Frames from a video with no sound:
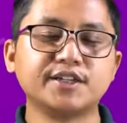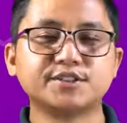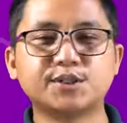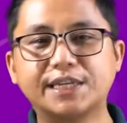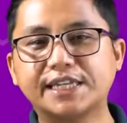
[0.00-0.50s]

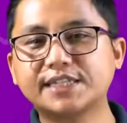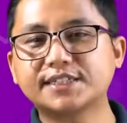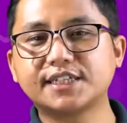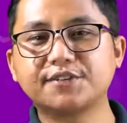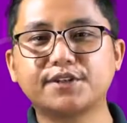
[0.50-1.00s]
So it is
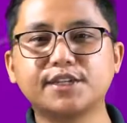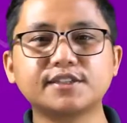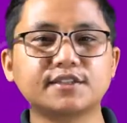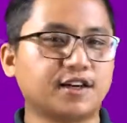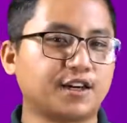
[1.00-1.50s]
given
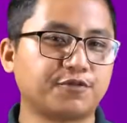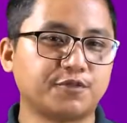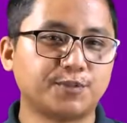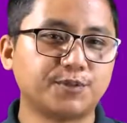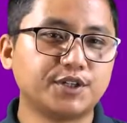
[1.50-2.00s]
in third
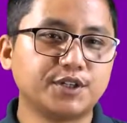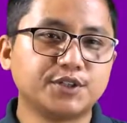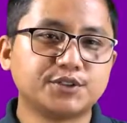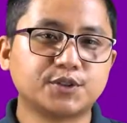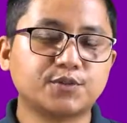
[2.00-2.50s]
form.
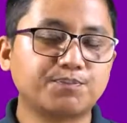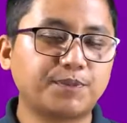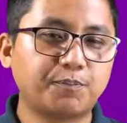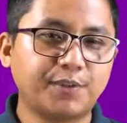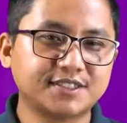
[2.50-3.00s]
So
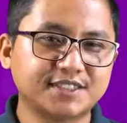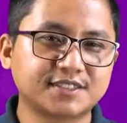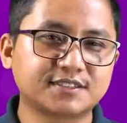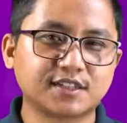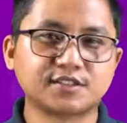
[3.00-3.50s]
the basic
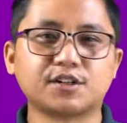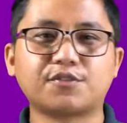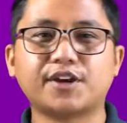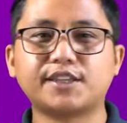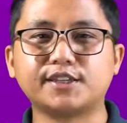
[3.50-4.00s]
structure
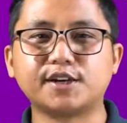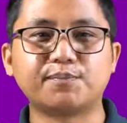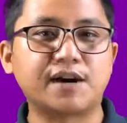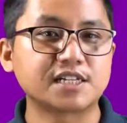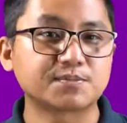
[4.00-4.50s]
of writing a
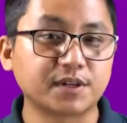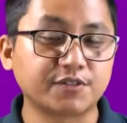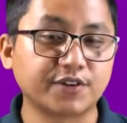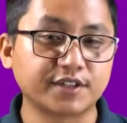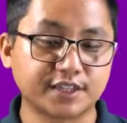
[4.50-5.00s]
past
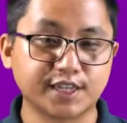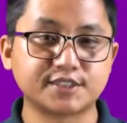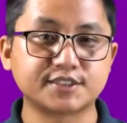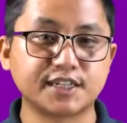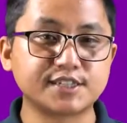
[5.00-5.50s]
perfect
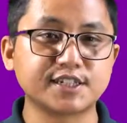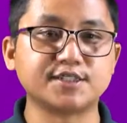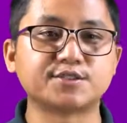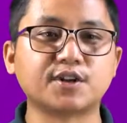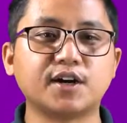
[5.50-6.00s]
tense
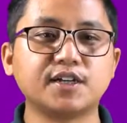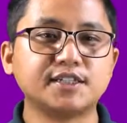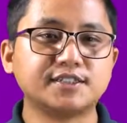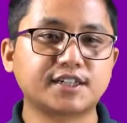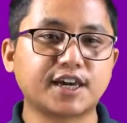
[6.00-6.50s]
sentence
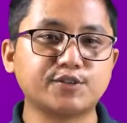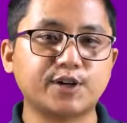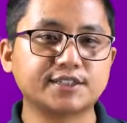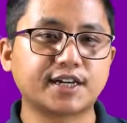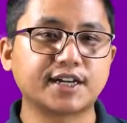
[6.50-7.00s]
subject
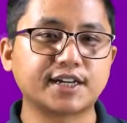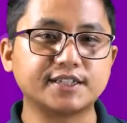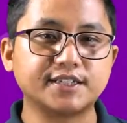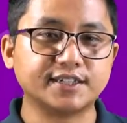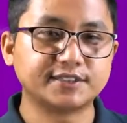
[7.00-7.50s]

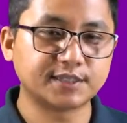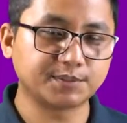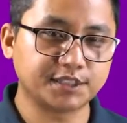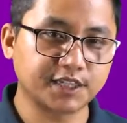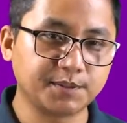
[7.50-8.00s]

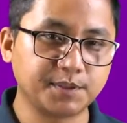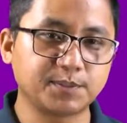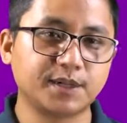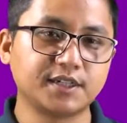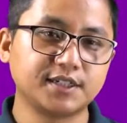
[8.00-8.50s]

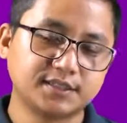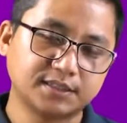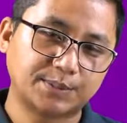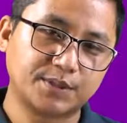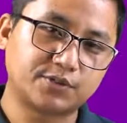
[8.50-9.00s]
ibiba,
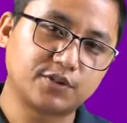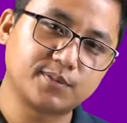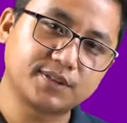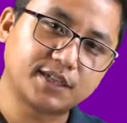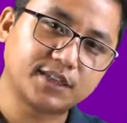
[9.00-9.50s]
subject
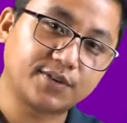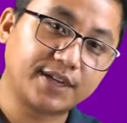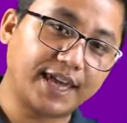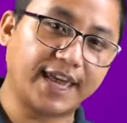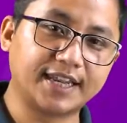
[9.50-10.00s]
to
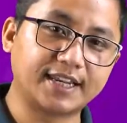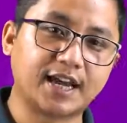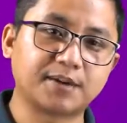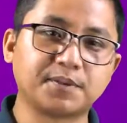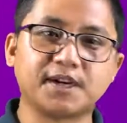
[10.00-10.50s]
head
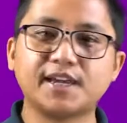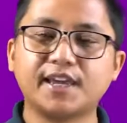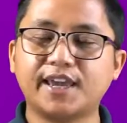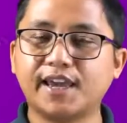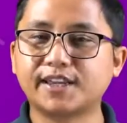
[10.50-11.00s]
lakpa,
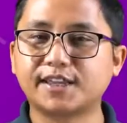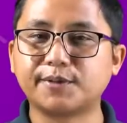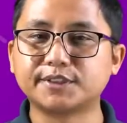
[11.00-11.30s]
head